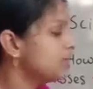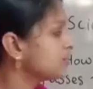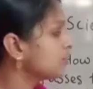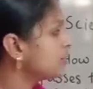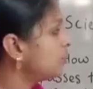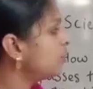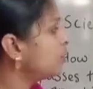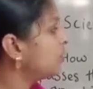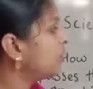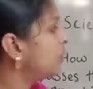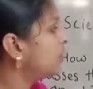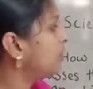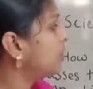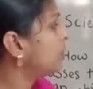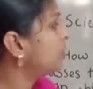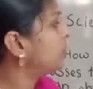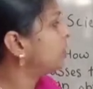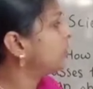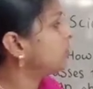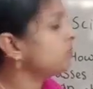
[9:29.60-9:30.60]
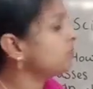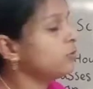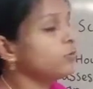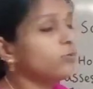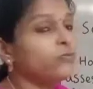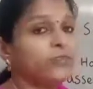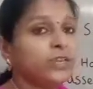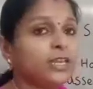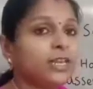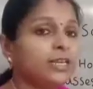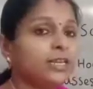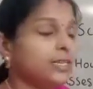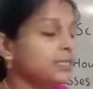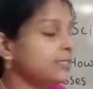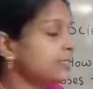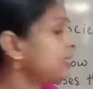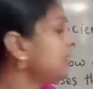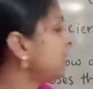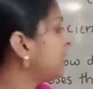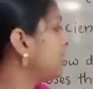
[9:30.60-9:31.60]
so which you feel
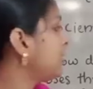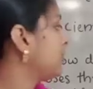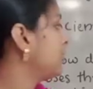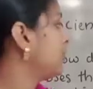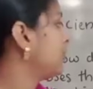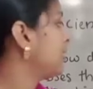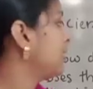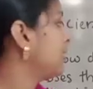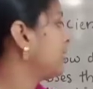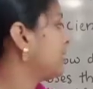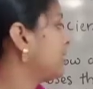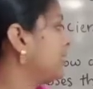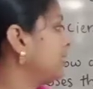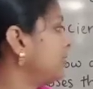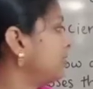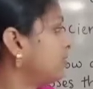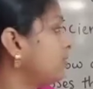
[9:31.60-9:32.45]
easy that you can write.